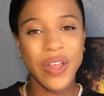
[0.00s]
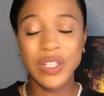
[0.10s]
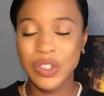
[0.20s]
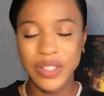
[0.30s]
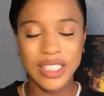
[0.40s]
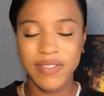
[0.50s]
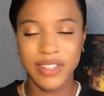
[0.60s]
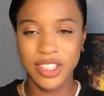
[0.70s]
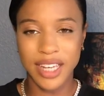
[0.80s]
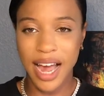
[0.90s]
the drinks in
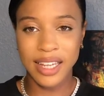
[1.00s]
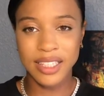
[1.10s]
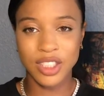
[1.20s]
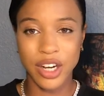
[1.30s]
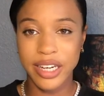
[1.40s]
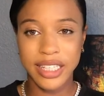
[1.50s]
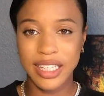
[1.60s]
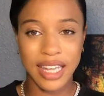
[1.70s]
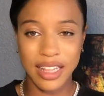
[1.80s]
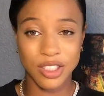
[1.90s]
Virgin Islands are
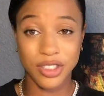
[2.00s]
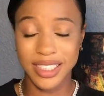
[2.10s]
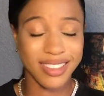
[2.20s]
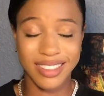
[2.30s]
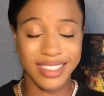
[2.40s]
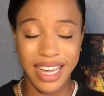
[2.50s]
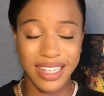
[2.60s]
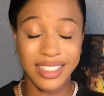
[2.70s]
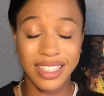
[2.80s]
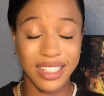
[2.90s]
nothing like the drinks in the
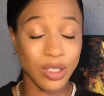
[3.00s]
States.